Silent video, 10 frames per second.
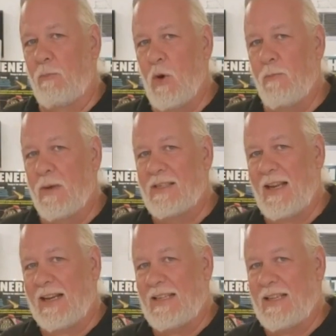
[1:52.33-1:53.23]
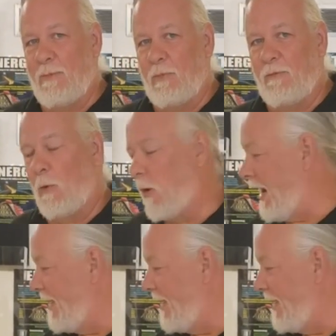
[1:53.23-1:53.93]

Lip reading: their movements, like I said before,